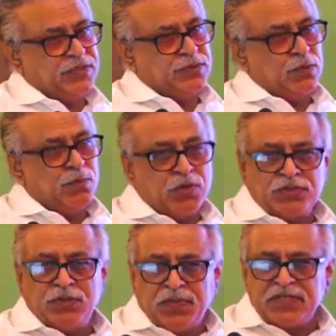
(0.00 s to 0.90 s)
So
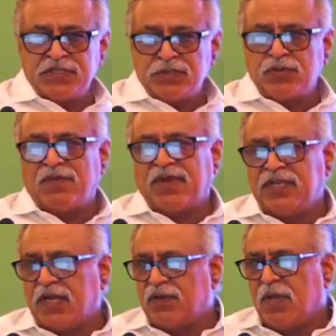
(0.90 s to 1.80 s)
most of the patients who have
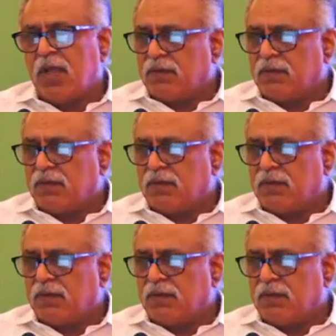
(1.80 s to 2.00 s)
any kind of,